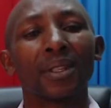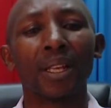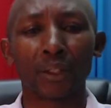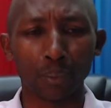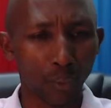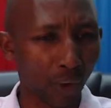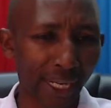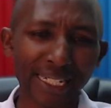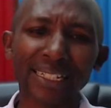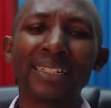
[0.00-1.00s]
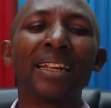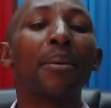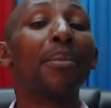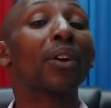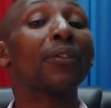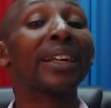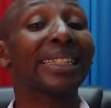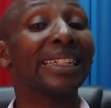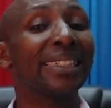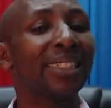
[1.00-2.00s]
The smallest number of
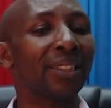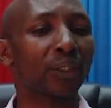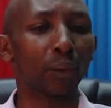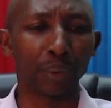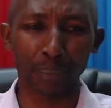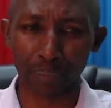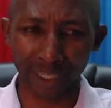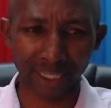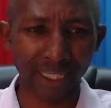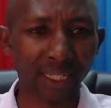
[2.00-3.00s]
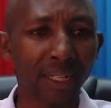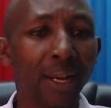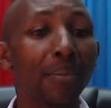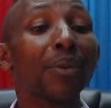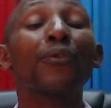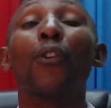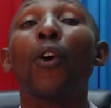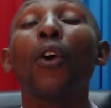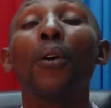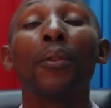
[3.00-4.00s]
attendees to be present
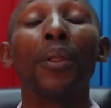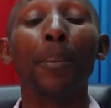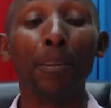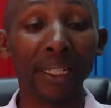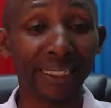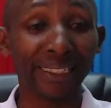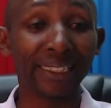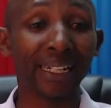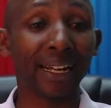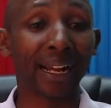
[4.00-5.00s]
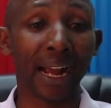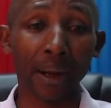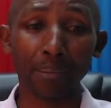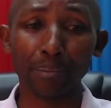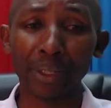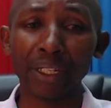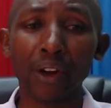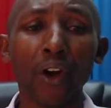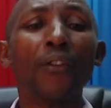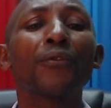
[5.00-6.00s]
before the meeting can
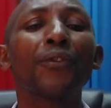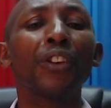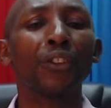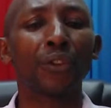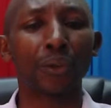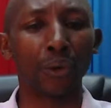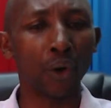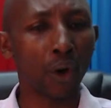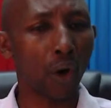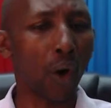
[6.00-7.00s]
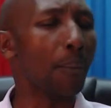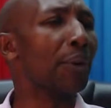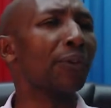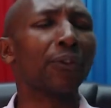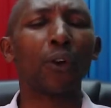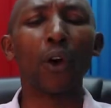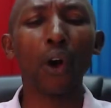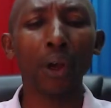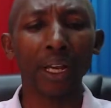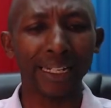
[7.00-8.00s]
be official, or
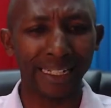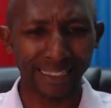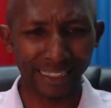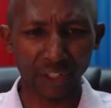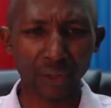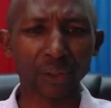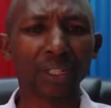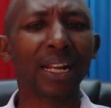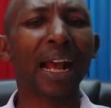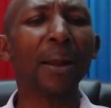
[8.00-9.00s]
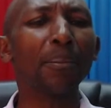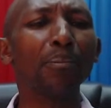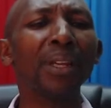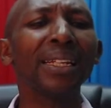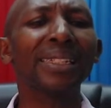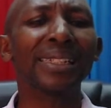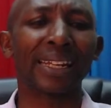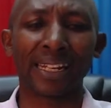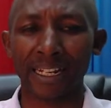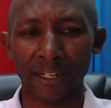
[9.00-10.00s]
before decisions can be
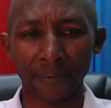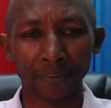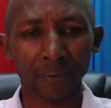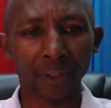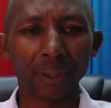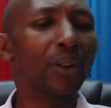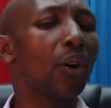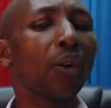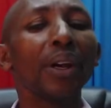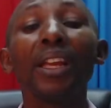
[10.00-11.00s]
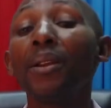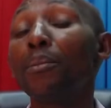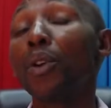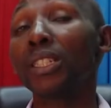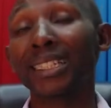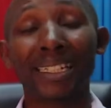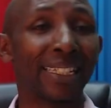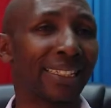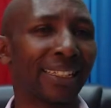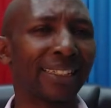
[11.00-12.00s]
taken. In most
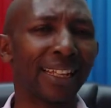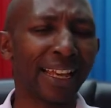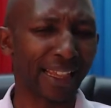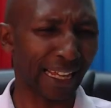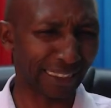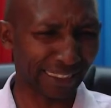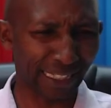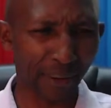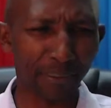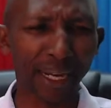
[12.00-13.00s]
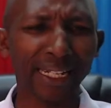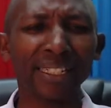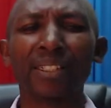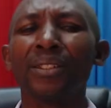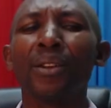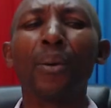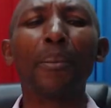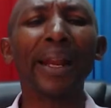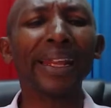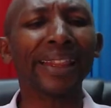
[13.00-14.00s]
cases, that number is
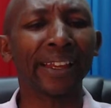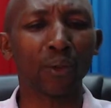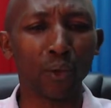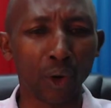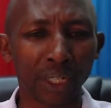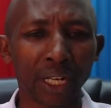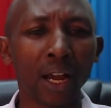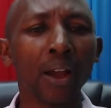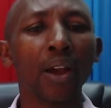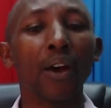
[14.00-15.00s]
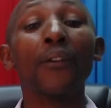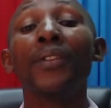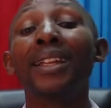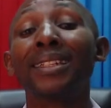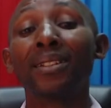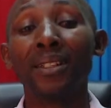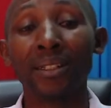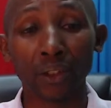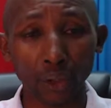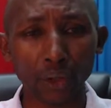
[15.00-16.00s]
normally the quarter of the
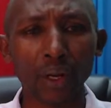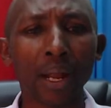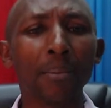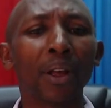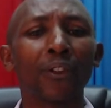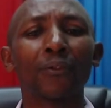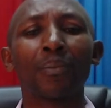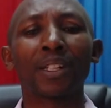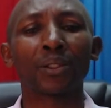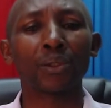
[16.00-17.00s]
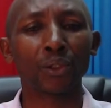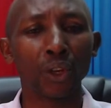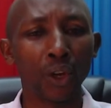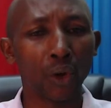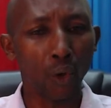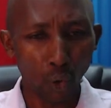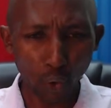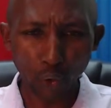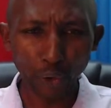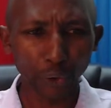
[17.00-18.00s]
total number of persons
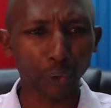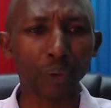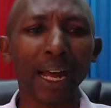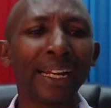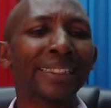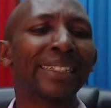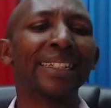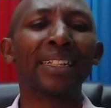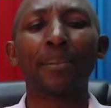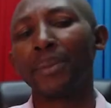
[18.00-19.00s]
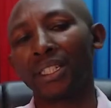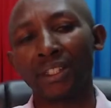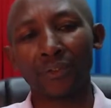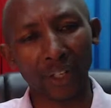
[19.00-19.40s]
who should attend a meeting.